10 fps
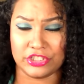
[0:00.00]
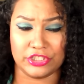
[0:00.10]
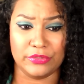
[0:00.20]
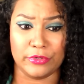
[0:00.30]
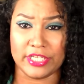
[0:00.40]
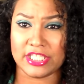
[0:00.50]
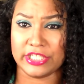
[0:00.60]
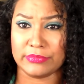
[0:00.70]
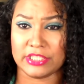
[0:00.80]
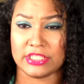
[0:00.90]
She
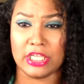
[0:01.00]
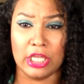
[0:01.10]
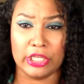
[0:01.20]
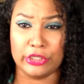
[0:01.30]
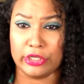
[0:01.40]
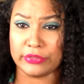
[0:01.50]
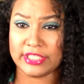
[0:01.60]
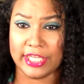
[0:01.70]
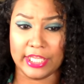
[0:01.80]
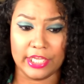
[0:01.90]
wants him to, you know,
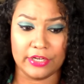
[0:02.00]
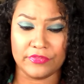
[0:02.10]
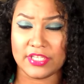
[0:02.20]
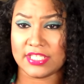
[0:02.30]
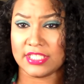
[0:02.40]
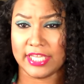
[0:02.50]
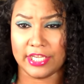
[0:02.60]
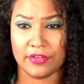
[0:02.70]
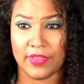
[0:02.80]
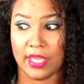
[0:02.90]
take care of this and
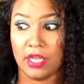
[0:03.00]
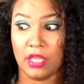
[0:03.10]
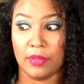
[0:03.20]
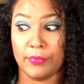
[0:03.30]
take care of that.